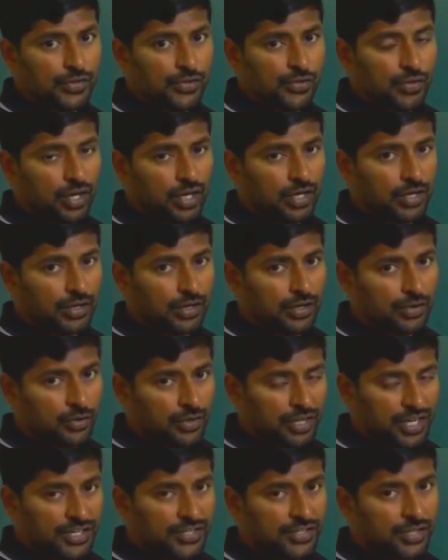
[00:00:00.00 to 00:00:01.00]
2 are
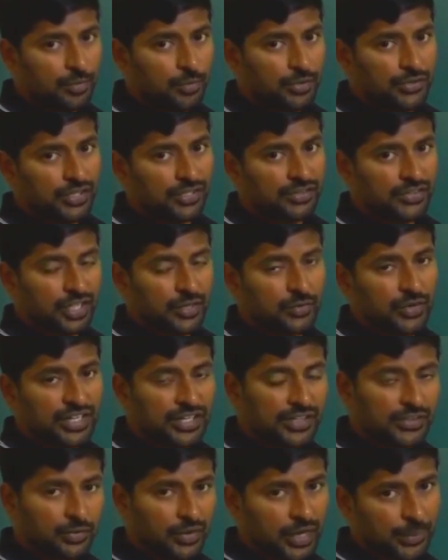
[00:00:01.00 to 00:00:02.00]
rotational motions and 1
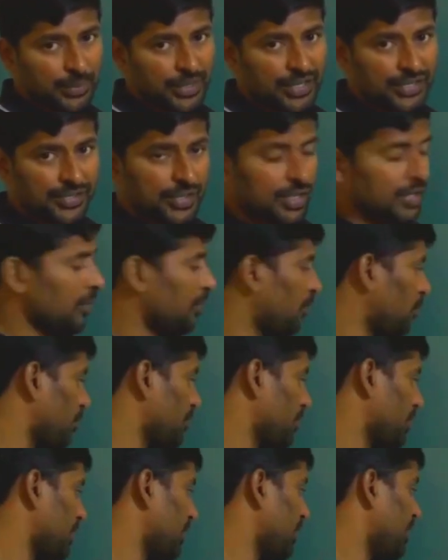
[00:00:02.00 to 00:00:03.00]
is vibrational
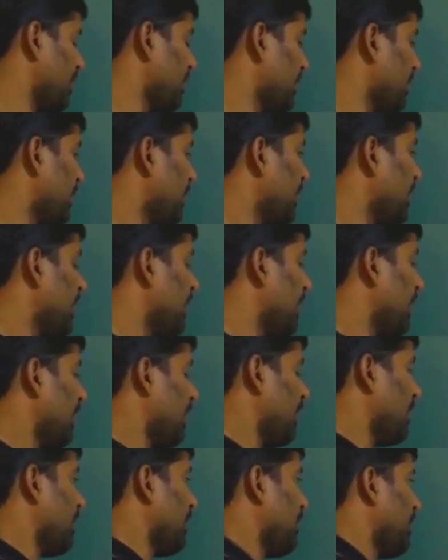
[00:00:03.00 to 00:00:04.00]
motion.
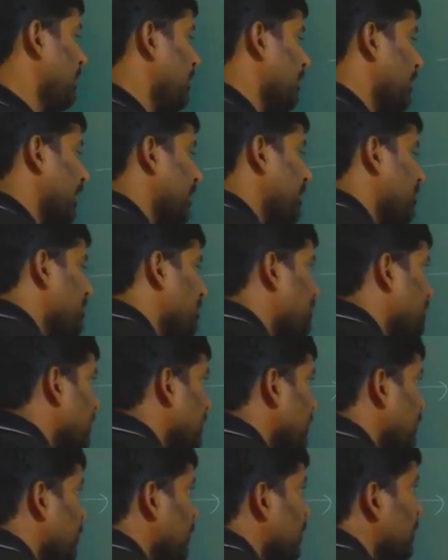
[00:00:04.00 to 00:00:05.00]
Okay,
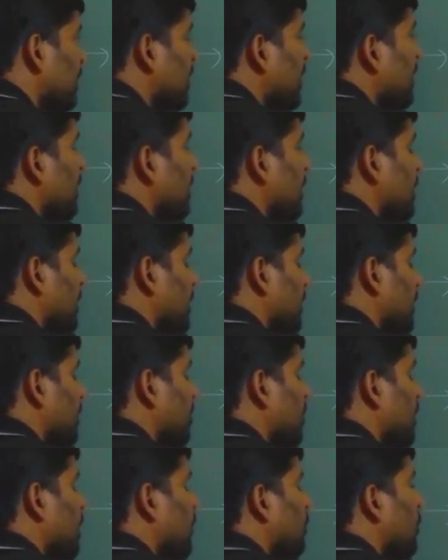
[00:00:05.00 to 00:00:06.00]
so 3 number of